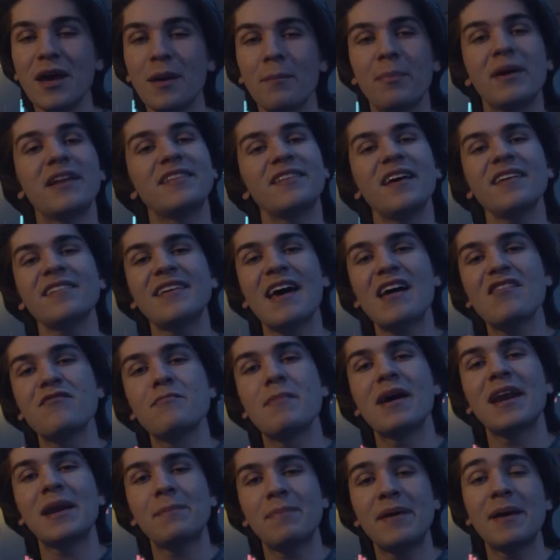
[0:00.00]
but it does have
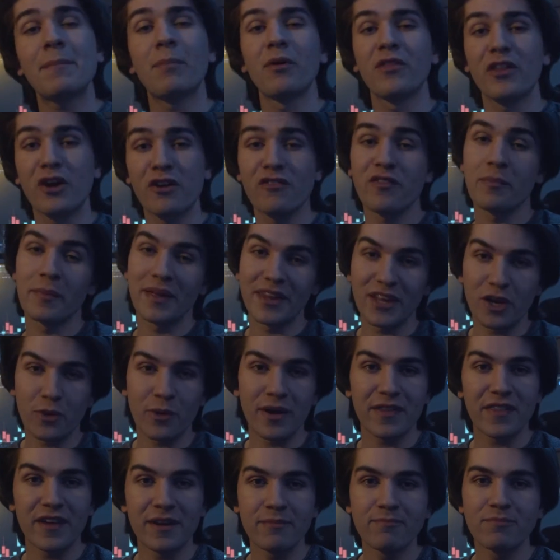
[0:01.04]
many people that are familiar
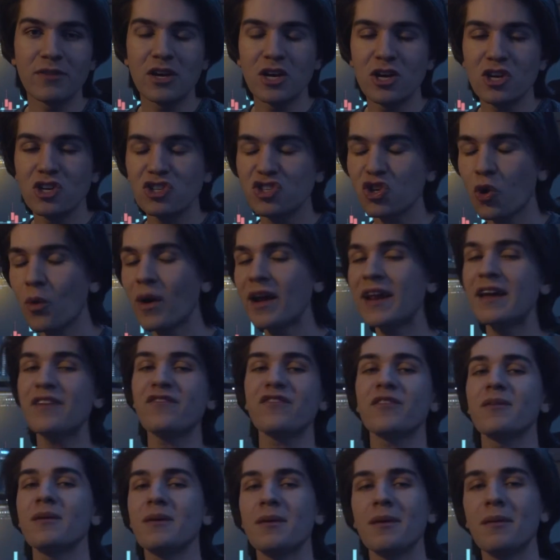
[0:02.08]
with it. So what if,
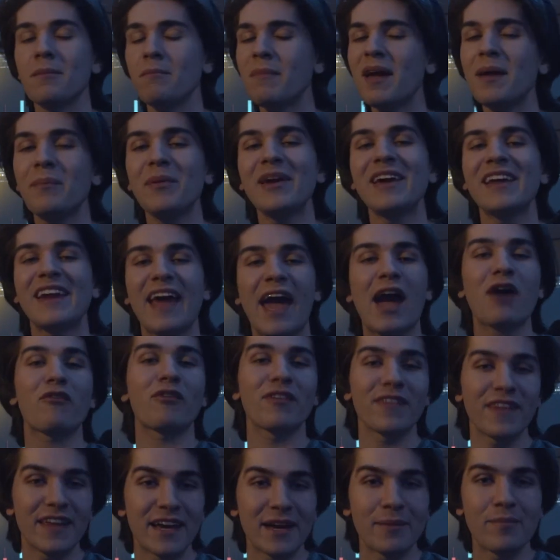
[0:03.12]
maybe
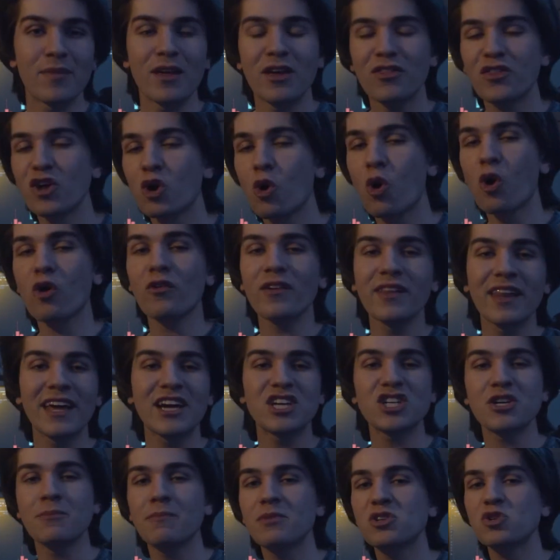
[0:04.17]
inherently, the
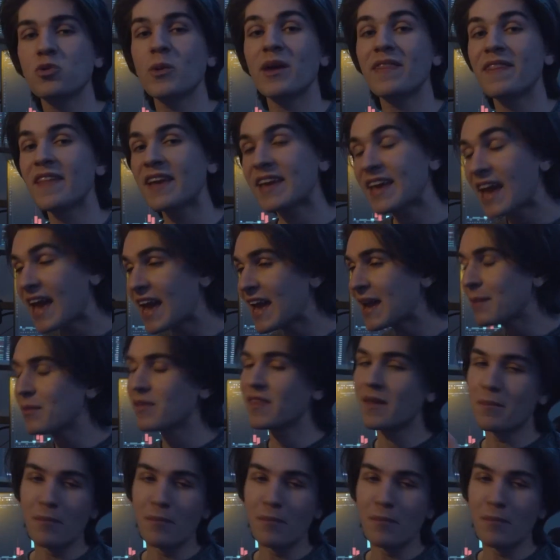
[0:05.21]
correlation between the game and the